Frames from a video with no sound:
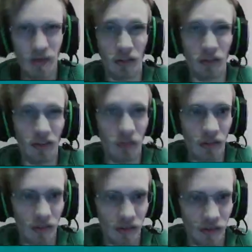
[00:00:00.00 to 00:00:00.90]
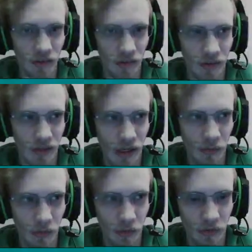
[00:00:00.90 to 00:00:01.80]
Which doesn't make sense because the
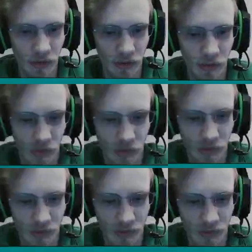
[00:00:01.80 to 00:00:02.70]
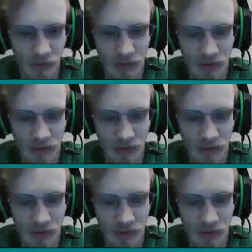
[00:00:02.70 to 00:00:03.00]
camera's rotating around, so